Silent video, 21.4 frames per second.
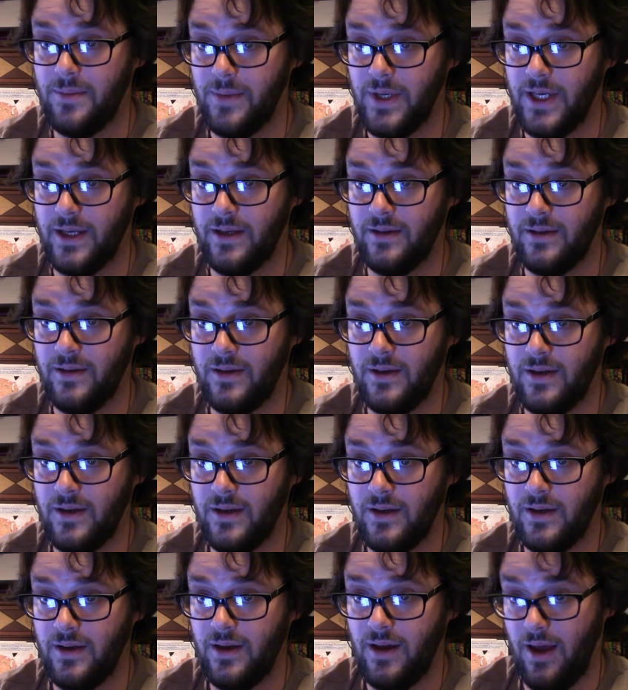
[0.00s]
me.
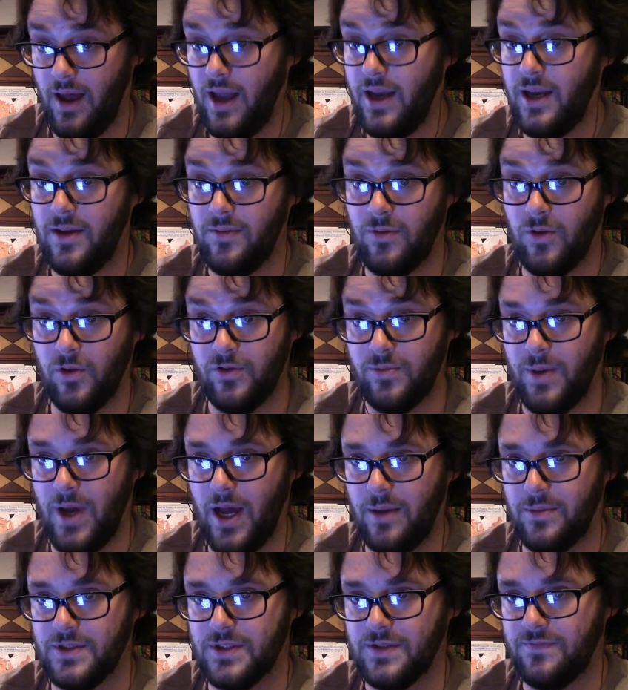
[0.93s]
Any of those
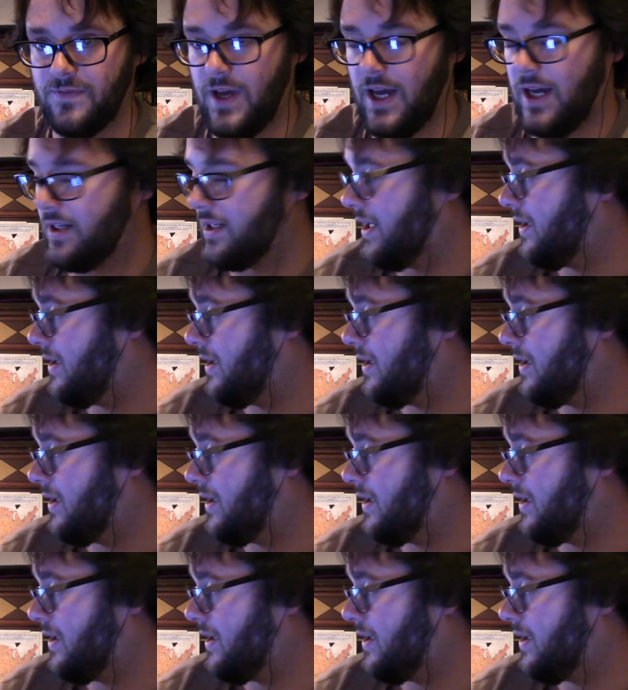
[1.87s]
Bibles, in fact. I